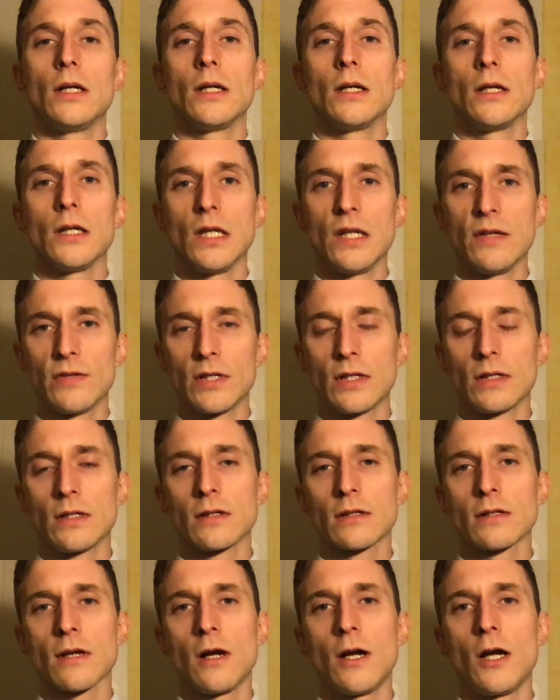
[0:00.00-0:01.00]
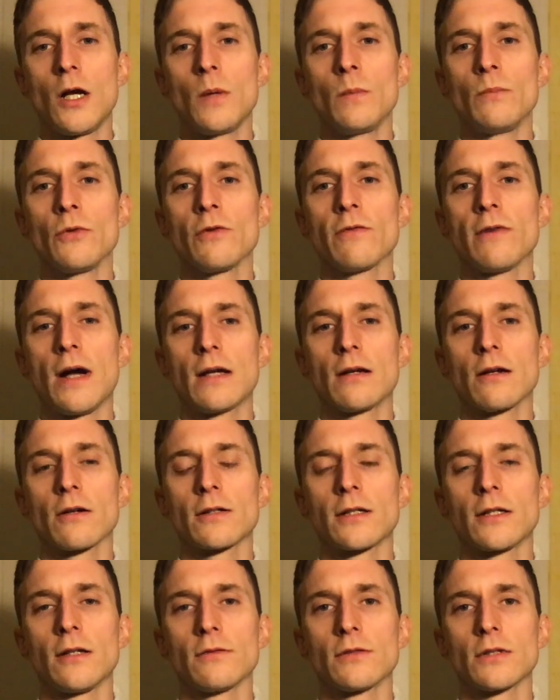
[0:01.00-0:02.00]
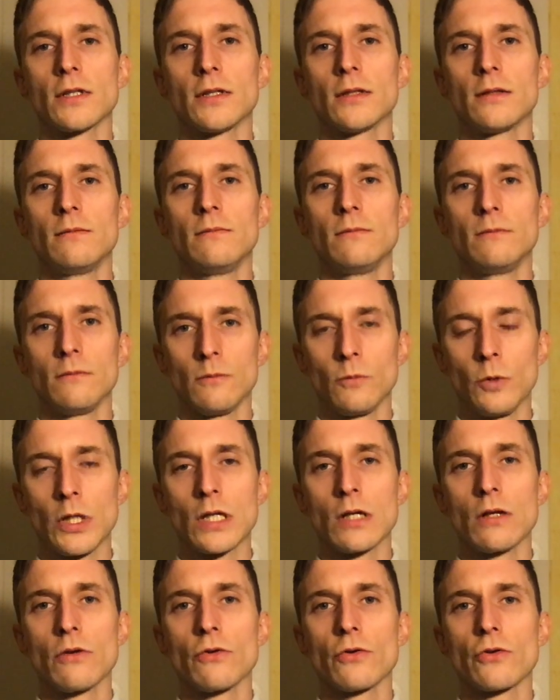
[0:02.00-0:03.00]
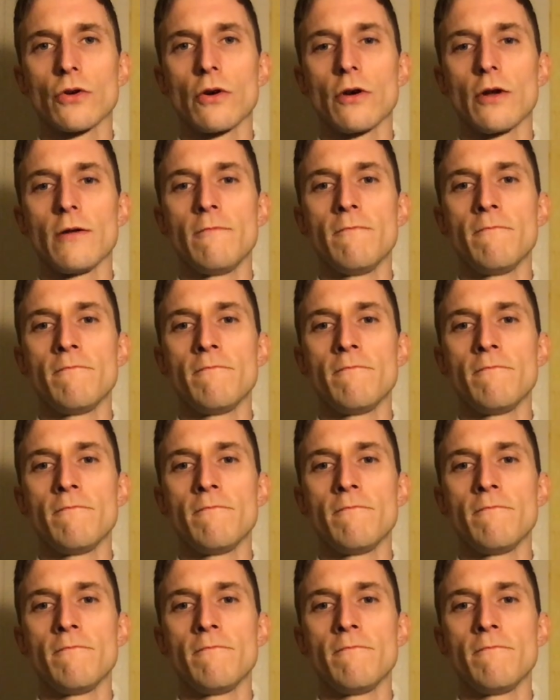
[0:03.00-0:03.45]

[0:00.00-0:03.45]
Even in this time we find ourselves in, we can know joy.